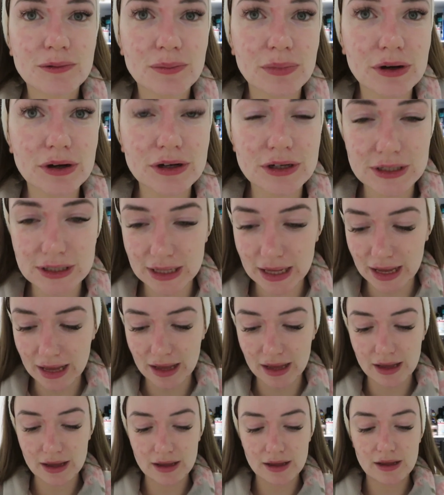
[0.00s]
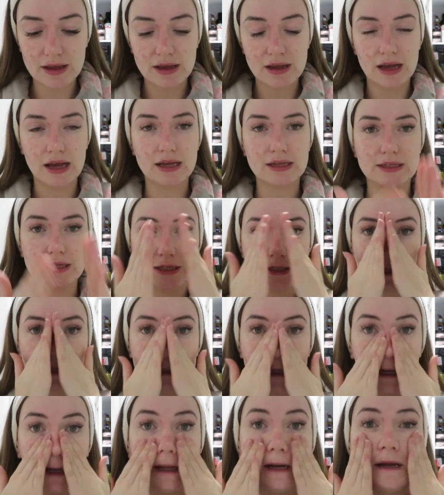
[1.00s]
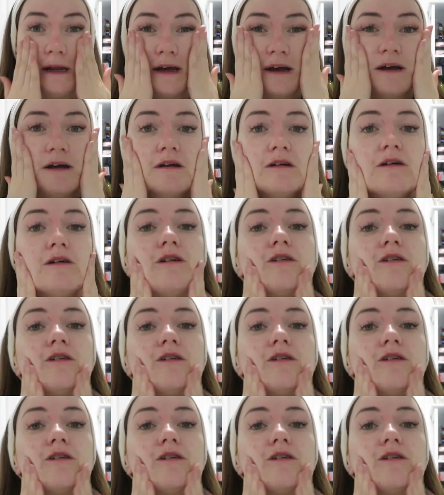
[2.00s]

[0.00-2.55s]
because they're, as I said earlier,